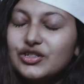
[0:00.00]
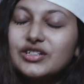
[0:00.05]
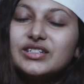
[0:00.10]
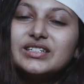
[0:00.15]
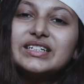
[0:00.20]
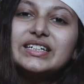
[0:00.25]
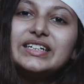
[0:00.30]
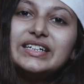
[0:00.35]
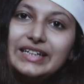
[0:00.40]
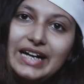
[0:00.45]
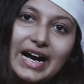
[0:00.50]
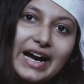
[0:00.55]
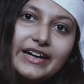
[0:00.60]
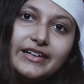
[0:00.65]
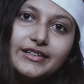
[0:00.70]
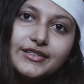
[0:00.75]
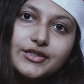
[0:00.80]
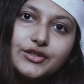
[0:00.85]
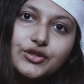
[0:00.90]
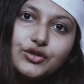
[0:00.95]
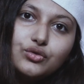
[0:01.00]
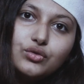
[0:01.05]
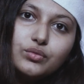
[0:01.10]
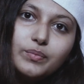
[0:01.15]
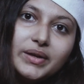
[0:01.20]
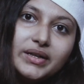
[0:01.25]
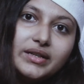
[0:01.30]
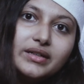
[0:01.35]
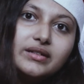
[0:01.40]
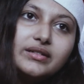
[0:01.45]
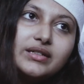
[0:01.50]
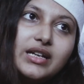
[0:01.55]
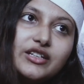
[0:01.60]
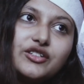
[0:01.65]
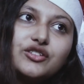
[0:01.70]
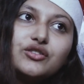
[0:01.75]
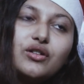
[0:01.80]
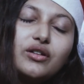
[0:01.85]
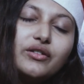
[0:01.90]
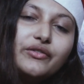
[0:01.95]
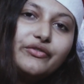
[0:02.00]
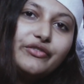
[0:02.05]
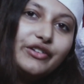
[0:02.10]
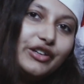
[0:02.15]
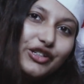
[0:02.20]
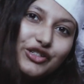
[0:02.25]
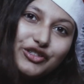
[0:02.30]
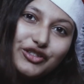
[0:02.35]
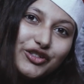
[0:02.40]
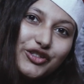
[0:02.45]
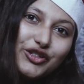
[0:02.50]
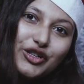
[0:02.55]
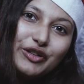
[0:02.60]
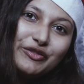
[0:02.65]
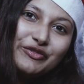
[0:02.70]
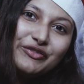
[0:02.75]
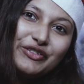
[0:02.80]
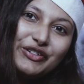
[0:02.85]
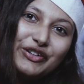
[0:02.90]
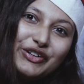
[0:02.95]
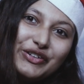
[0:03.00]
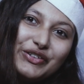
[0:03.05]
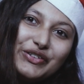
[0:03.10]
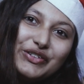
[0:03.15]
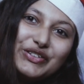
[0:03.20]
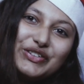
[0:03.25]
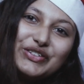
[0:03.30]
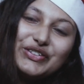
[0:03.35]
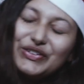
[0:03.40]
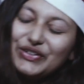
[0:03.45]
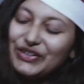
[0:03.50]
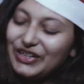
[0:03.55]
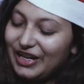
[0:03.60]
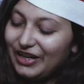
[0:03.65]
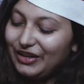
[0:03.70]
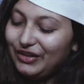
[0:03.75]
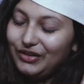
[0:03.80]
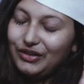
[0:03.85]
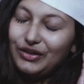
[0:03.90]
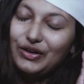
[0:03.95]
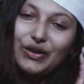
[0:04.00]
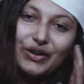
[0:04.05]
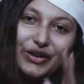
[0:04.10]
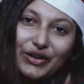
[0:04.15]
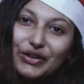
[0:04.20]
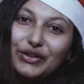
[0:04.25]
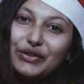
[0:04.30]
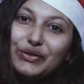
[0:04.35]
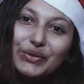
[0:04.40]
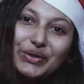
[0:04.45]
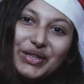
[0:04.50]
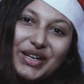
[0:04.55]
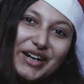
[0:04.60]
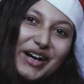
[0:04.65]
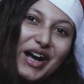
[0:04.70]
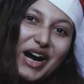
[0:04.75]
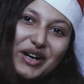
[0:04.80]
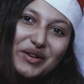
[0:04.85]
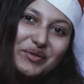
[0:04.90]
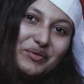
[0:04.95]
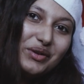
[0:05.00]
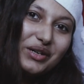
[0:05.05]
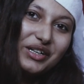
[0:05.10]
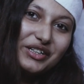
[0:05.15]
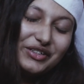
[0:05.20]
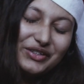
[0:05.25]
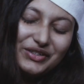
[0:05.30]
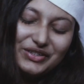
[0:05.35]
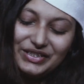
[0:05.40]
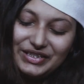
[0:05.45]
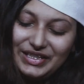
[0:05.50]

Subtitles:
It just guides you, but it does not finish the job for you. So yeah, you gotta do that hard work